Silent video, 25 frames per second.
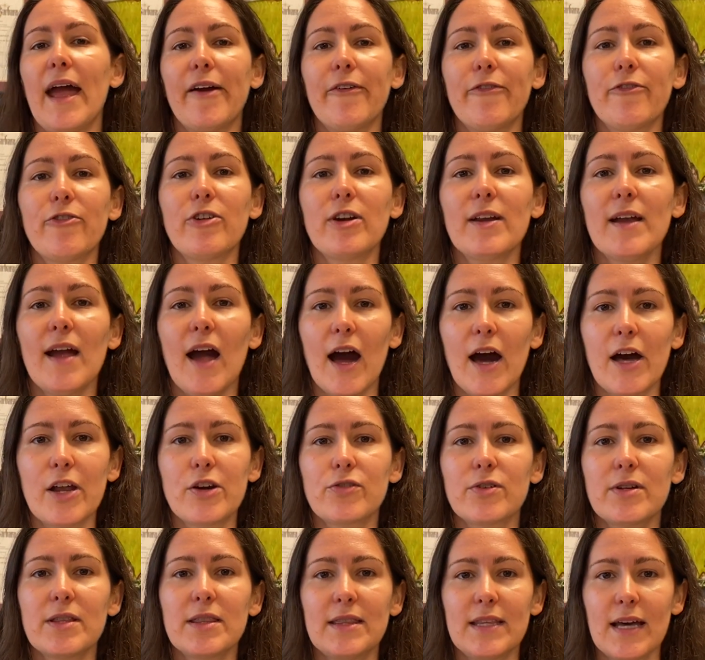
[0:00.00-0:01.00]
every
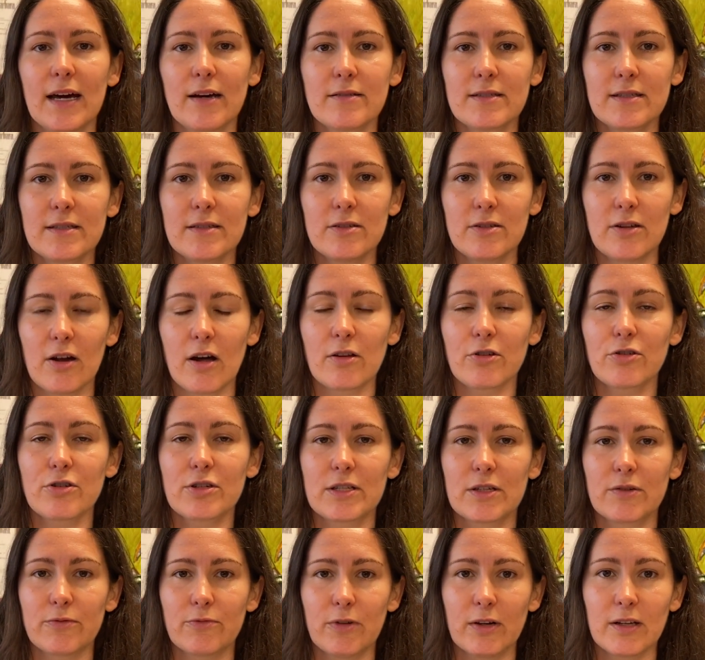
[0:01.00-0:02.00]

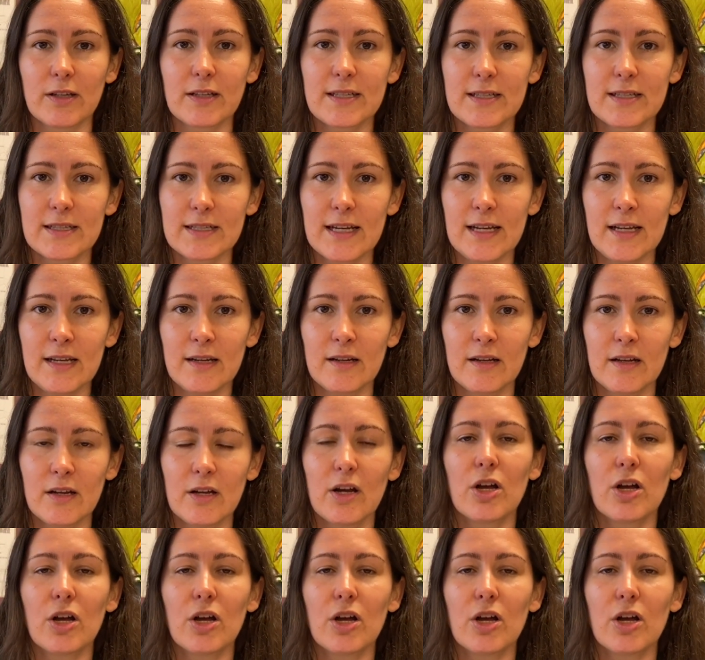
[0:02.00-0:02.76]
$100,000 in real estate